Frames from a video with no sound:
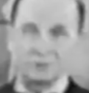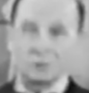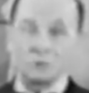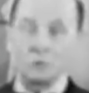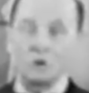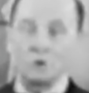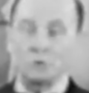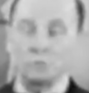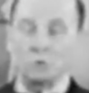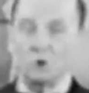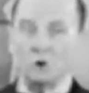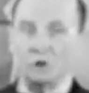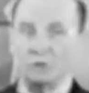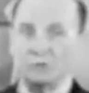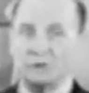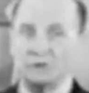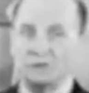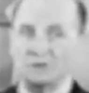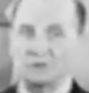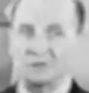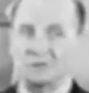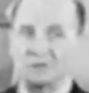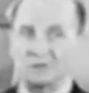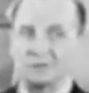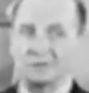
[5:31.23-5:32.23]
One more
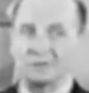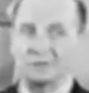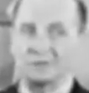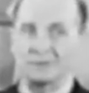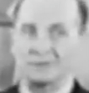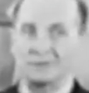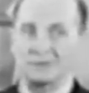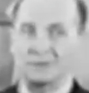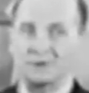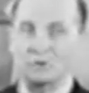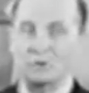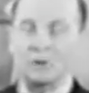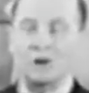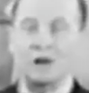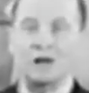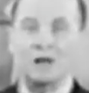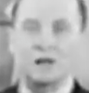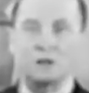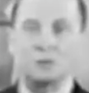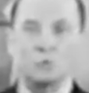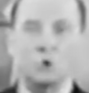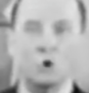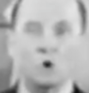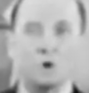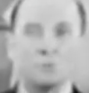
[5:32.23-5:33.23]
reason
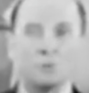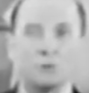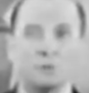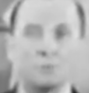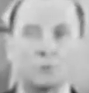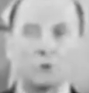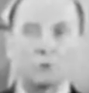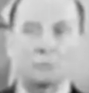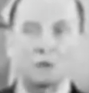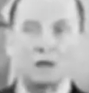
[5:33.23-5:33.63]
why more people